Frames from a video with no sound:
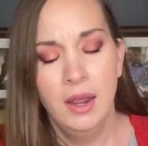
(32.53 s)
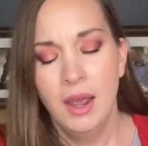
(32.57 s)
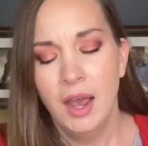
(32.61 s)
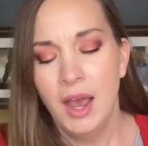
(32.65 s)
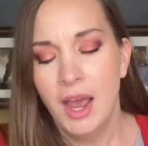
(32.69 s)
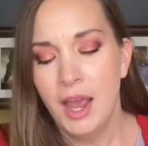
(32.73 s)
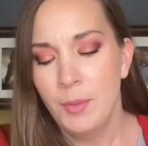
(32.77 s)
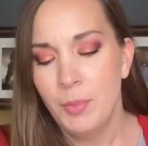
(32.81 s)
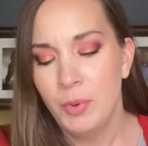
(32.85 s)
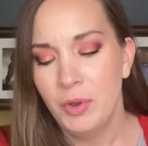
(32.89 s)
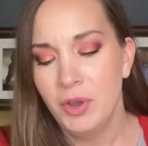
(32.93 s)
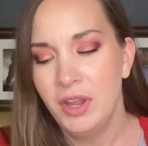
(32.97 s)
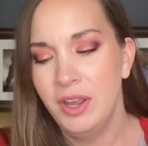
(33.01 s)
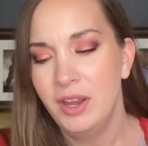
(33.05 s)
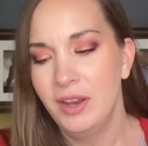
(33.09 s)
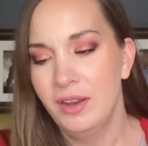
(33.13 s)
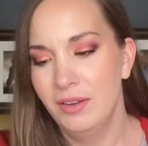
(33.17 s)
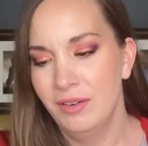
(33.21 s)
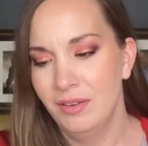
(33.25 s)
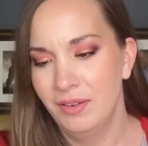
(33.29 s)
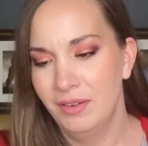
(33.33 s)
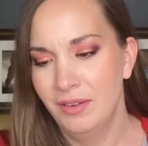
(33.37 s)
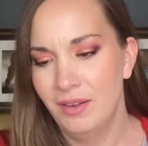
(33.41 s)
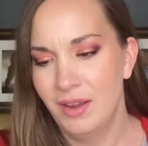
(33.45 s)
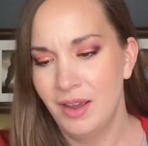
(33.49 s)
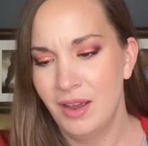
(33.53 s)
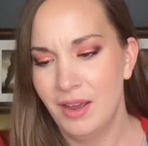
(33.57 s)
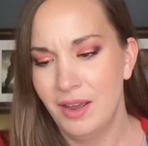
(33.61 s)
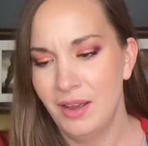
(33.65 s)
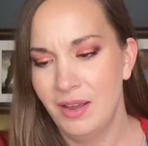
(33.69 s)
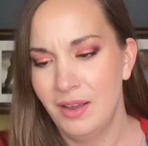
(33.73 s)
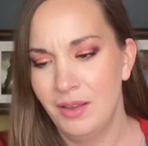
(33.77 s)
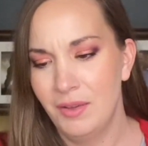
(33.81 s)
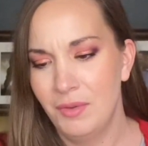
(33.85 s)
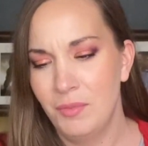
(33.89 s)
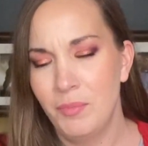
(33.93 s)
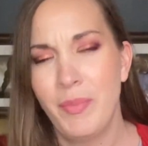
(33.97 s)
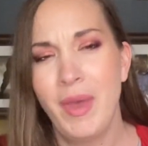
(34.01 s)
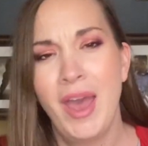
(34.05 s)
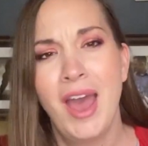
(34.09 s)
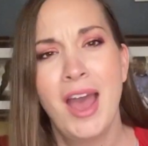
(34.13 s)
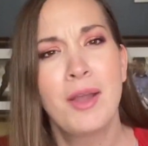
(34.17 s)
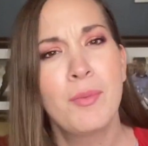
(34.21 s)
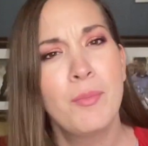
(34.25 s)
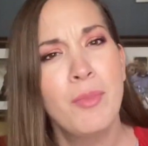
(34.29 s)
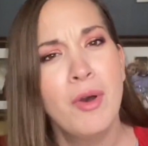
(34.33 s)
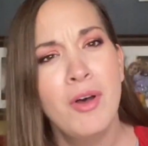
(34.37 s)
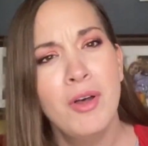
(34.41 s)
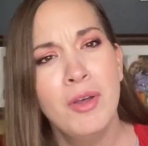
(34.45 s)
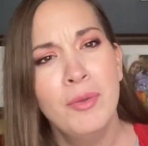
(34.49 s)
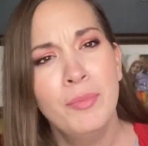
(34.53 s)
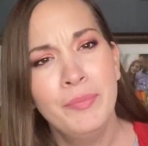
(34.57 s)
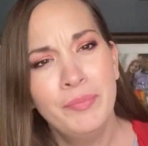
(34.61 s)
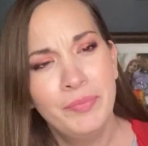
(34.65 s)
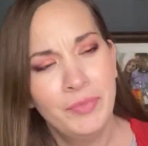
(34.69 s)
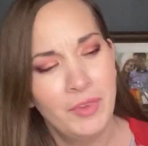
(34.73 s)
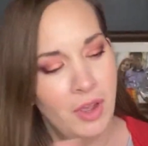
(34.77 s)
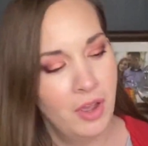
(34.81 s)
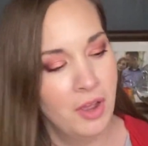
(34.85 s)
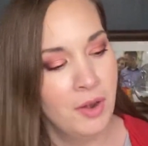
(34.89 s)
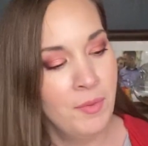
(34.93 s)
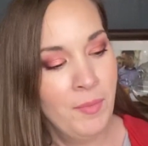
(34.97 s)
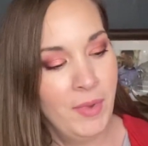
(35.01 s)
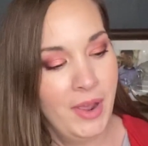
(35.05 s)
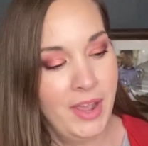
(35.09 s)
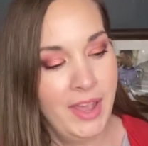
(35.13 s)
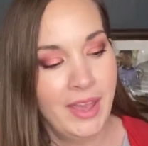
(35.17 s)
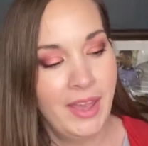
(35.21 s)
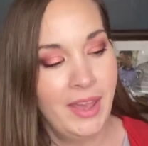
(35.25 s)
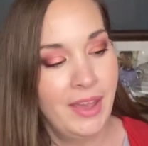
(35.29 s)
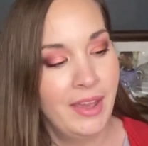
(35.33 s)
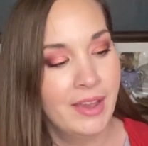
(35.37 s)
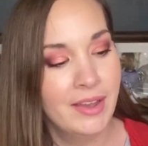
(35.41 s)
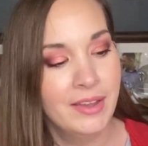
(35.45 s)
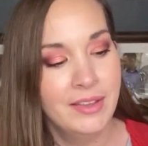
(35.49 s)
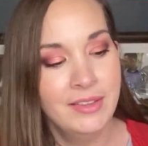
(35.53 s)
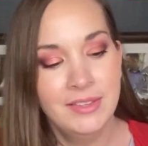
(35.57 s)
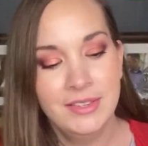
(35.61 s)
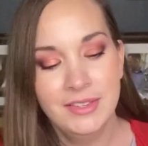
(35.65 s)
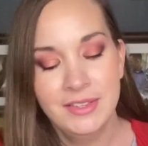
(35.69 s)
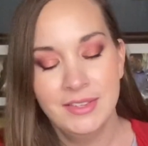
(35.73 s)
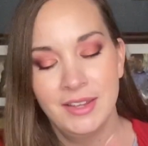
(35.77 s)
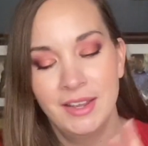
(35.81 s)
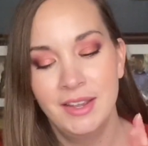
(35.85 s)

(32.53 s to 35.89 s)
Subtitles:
I put bag balm on my hands